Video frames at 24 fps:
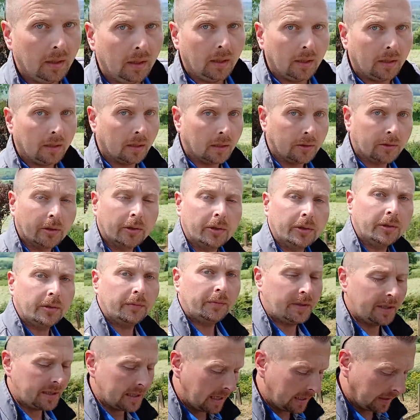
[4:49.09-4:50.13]
The alternative
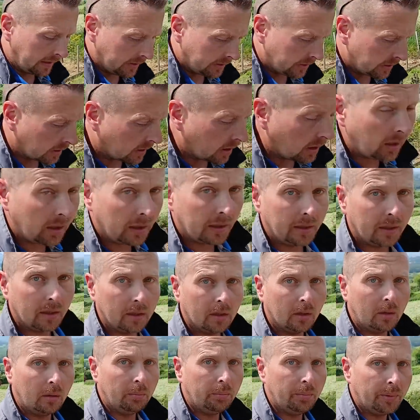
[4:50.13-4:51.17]
to that is to call in a
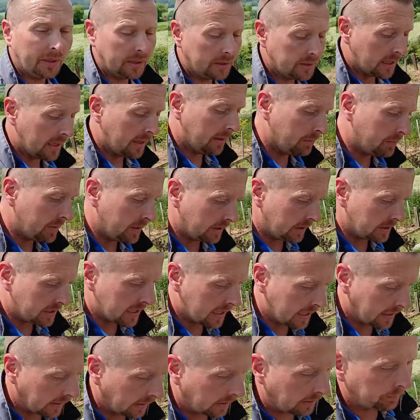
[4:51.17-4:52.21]
company to empty the
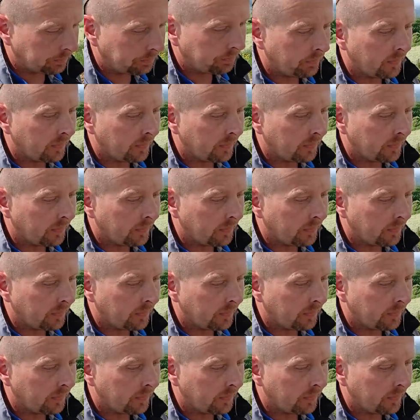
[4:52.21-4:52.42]
tank,